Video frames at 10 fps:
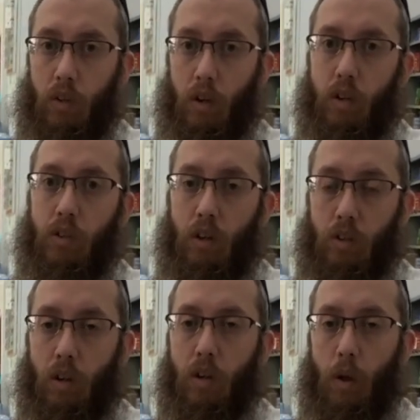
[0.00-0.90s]
That are done
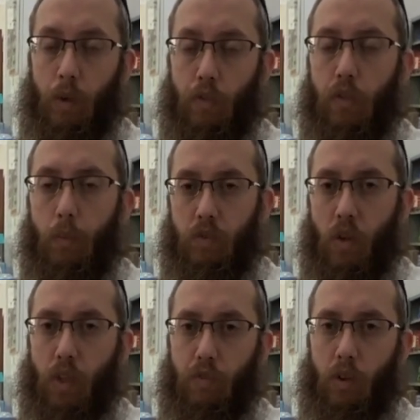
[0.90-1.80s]
are coming from
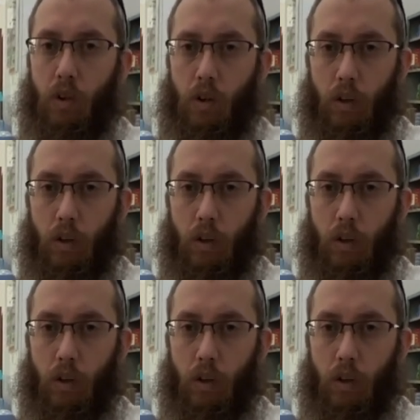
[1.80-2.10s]
South Africa,